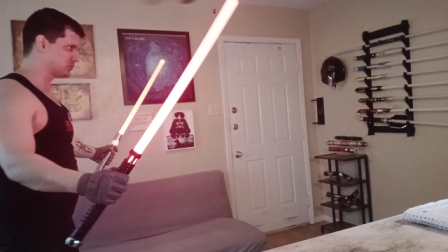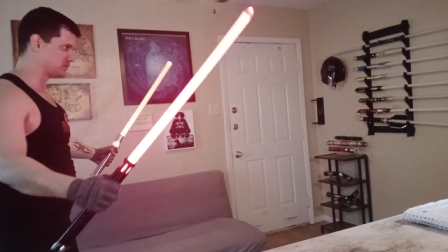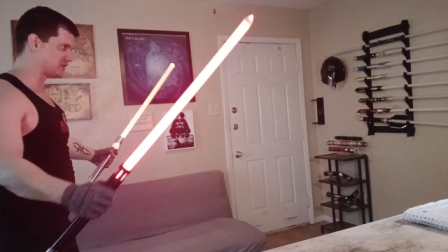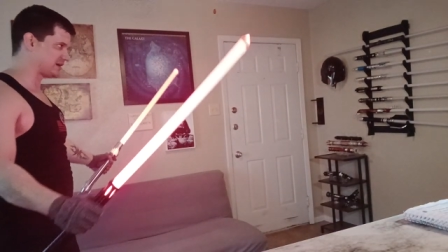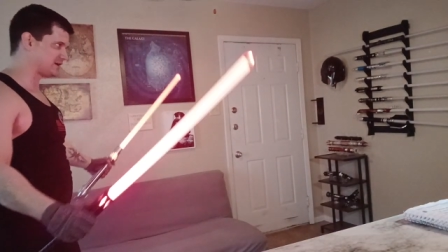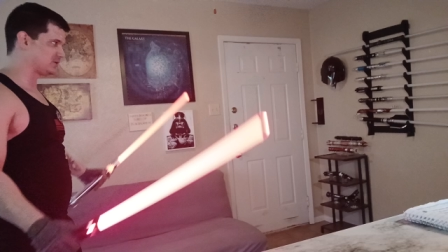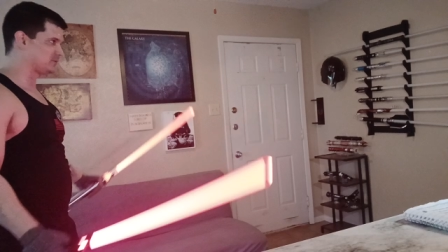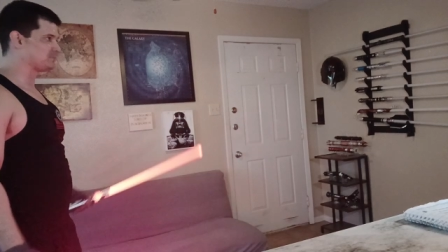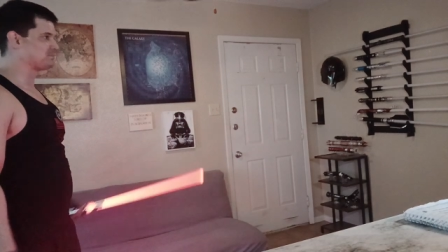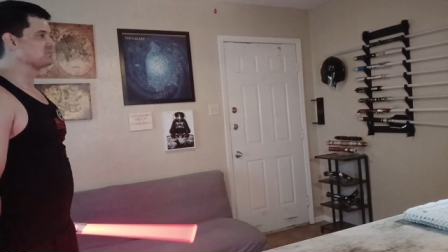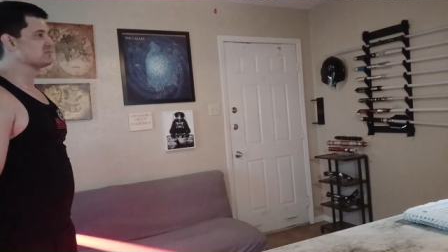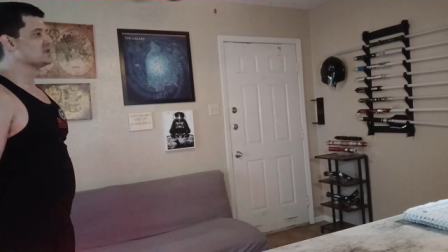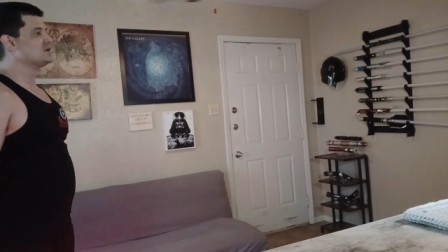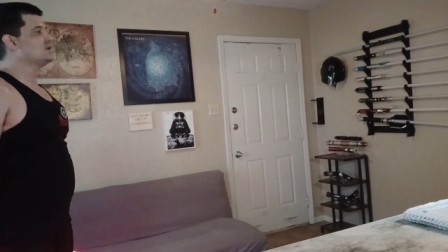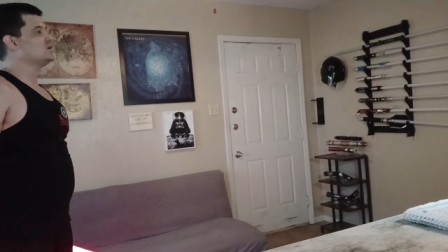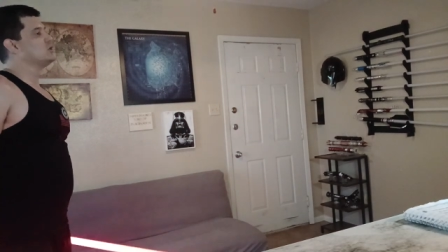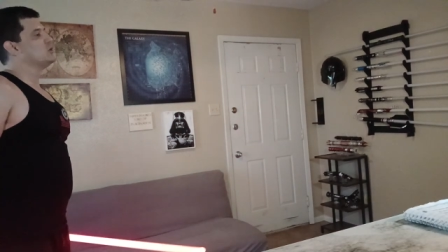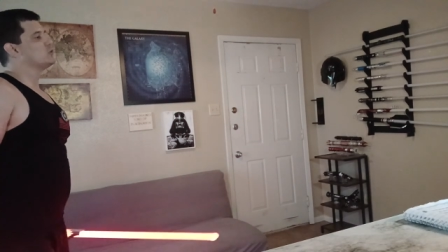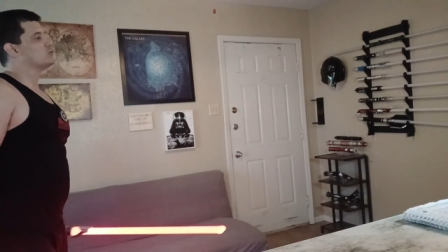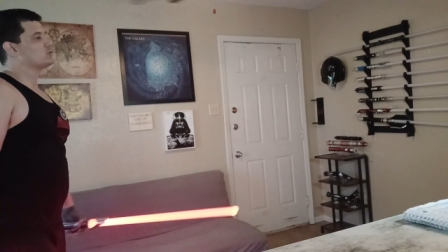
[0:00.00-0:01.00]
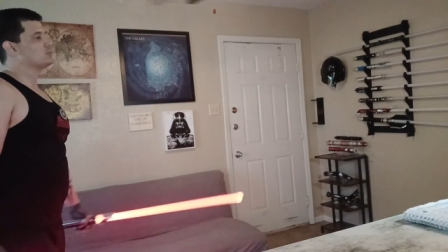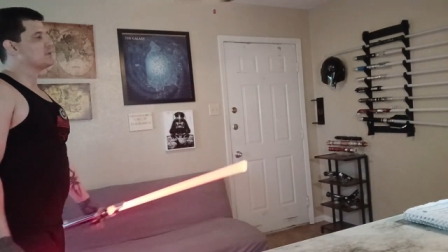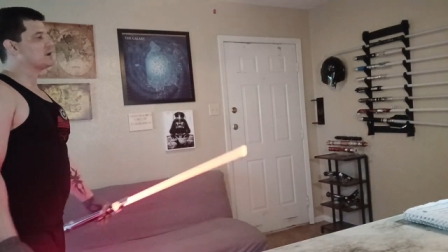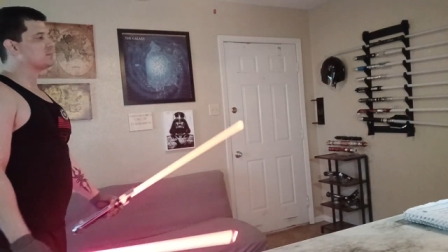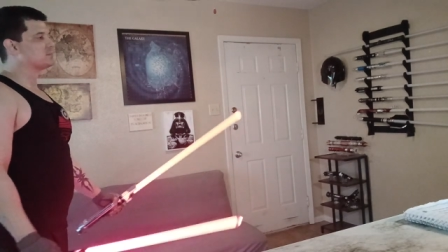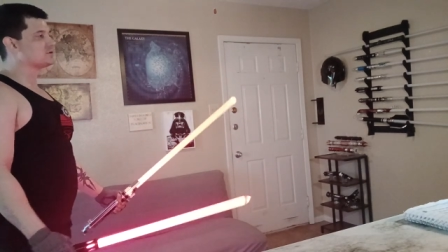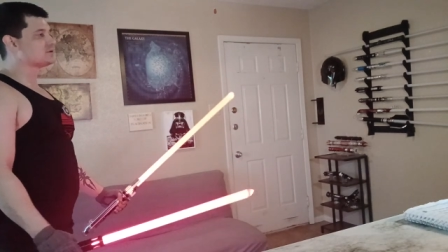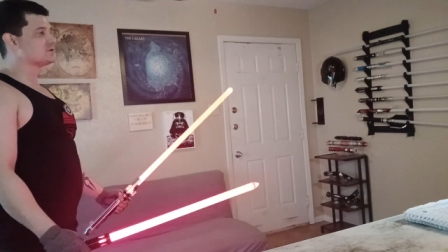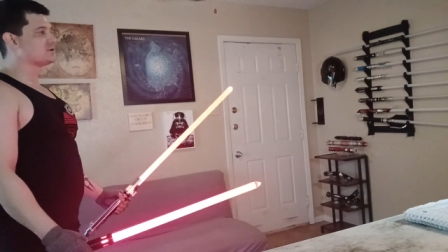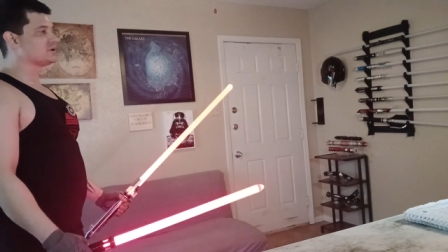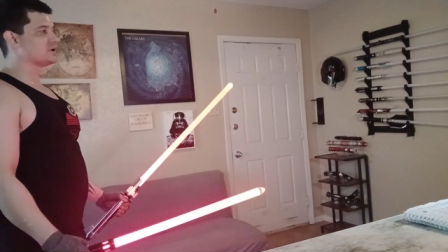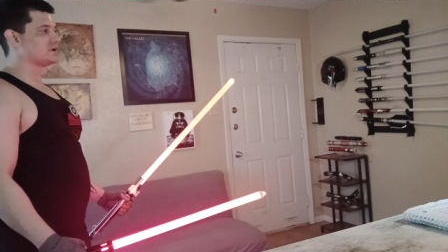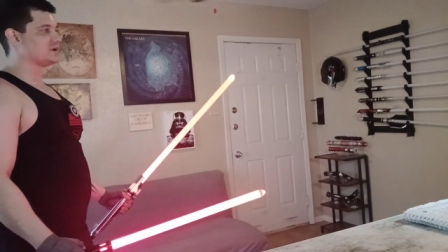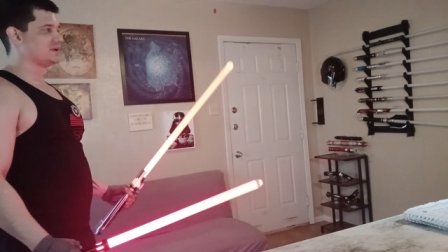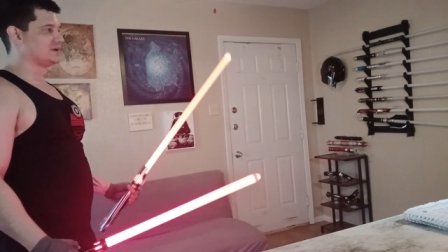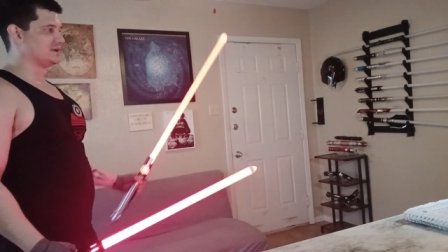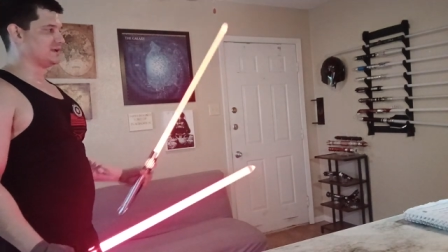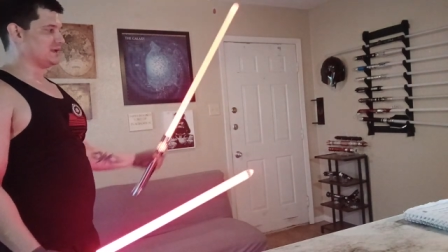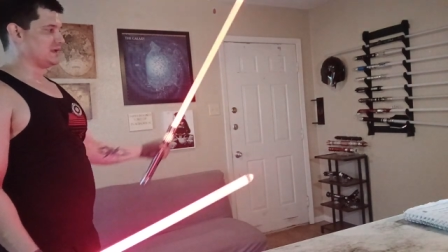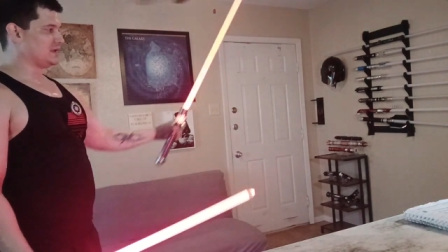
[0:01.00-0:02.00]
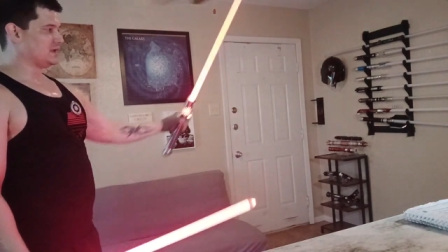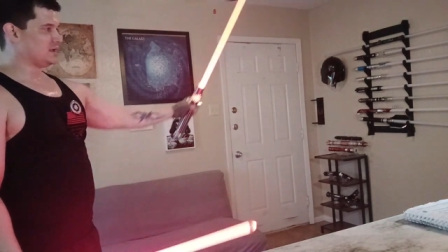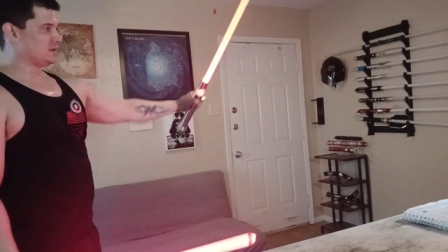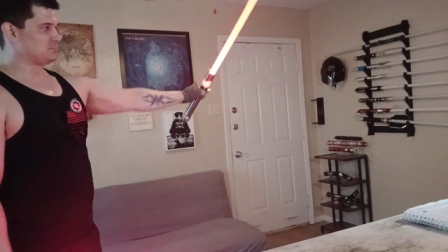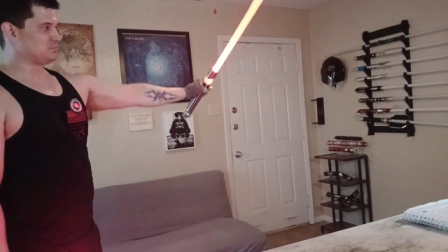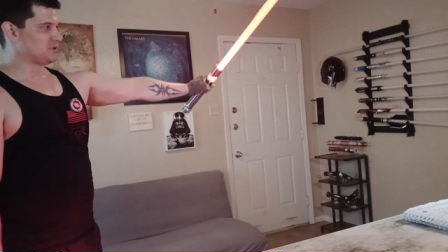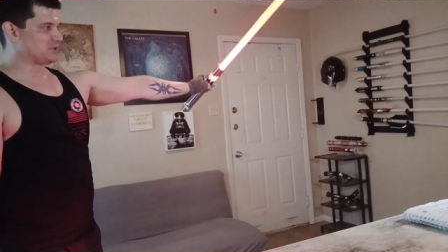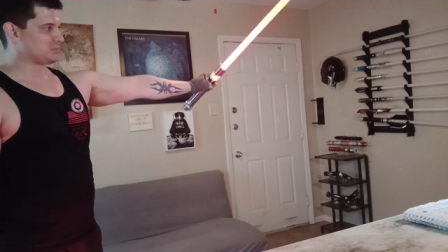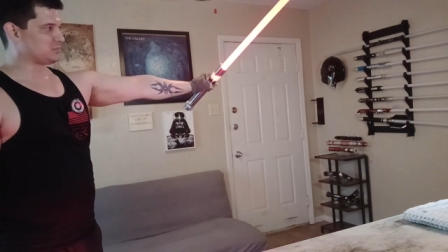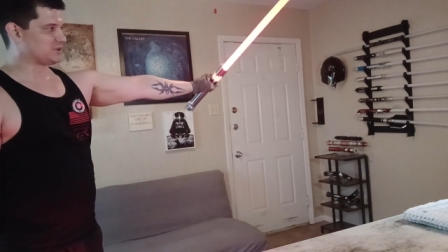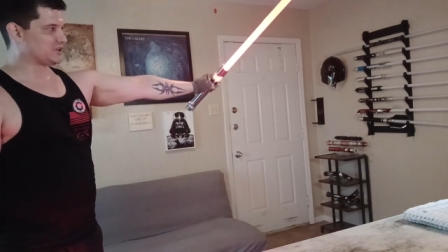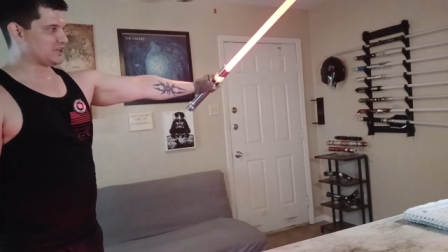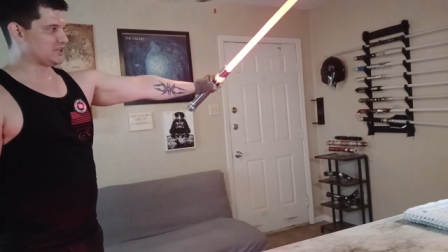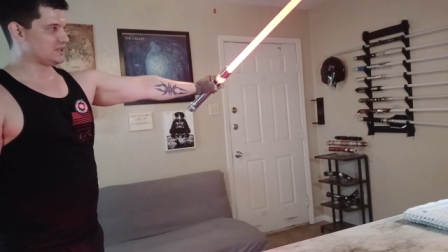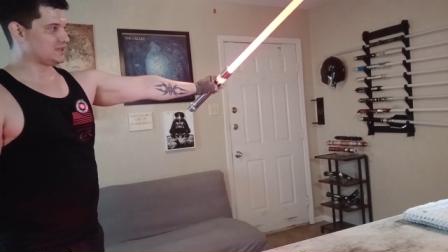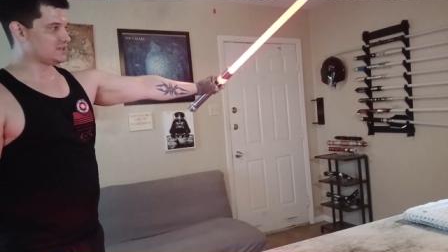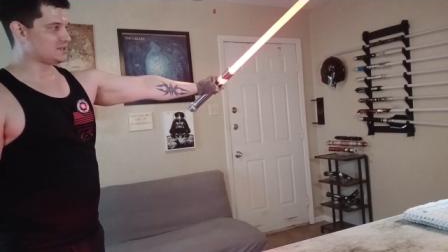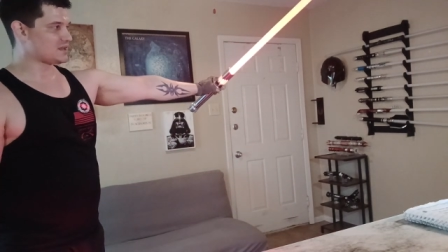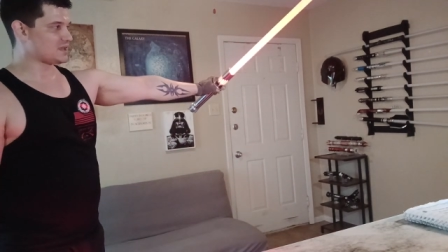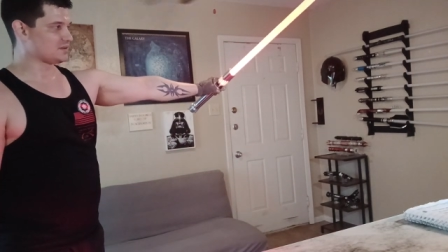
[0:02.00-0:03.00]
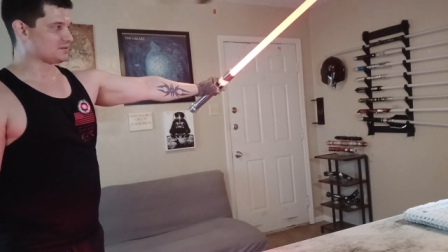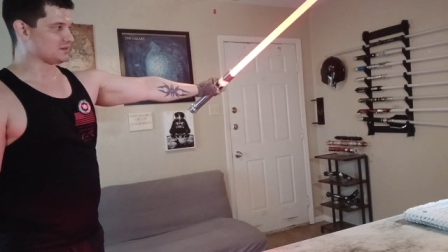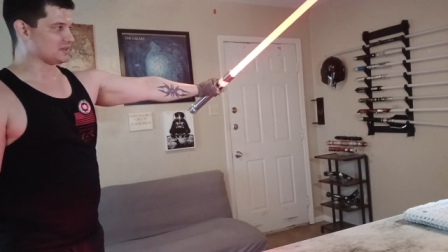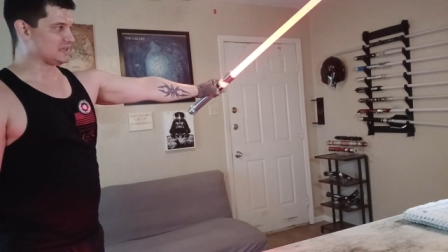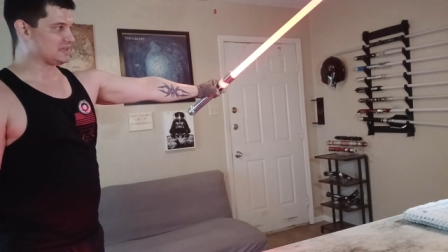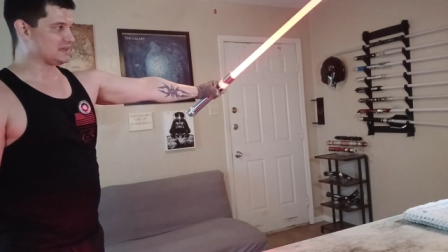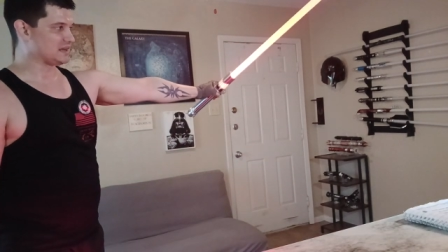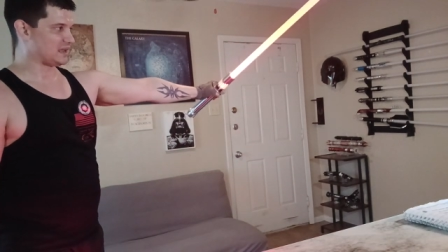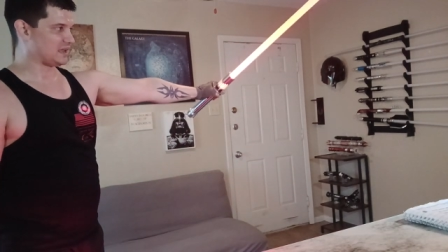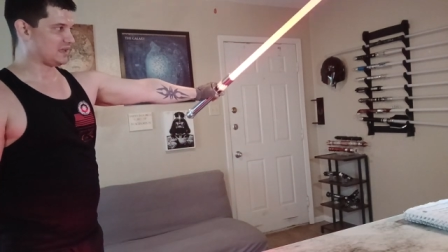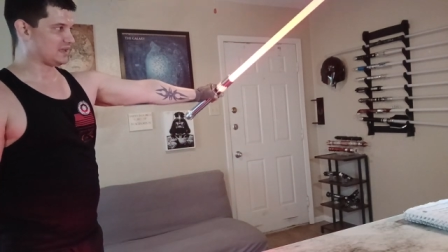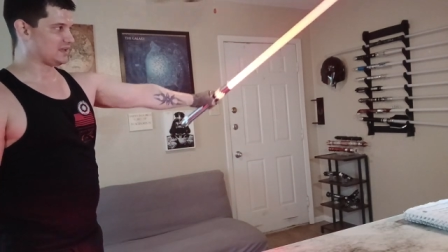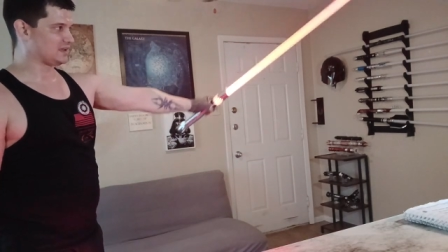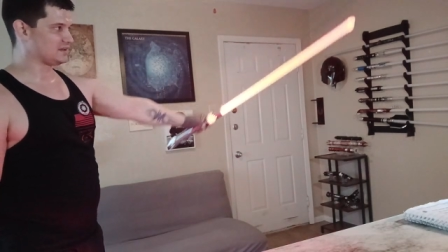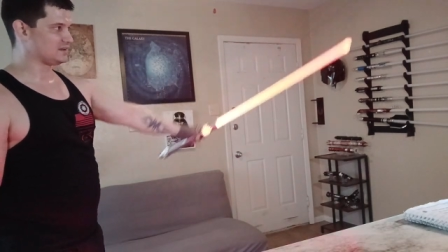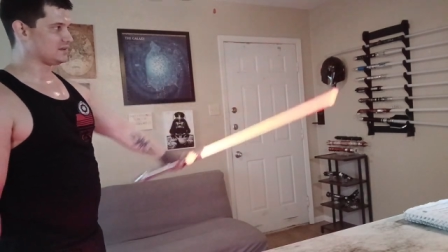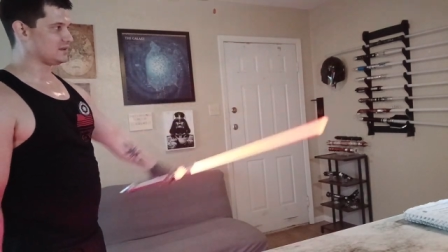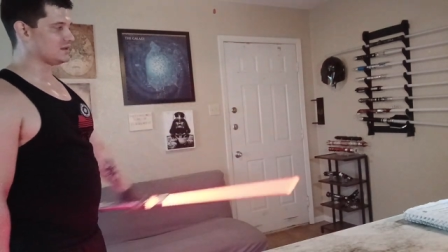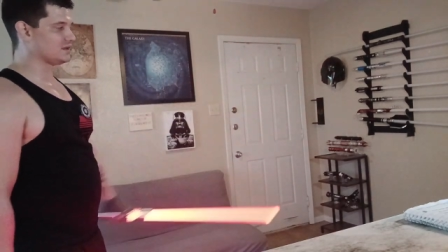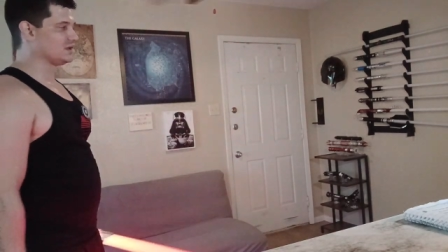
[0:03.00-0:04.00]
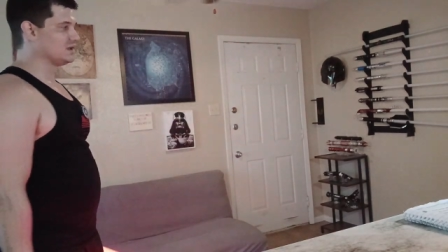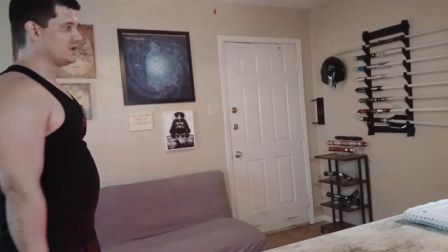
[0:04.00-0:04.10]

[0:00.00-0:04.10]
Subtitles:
now. Remember, big blade, lead hand.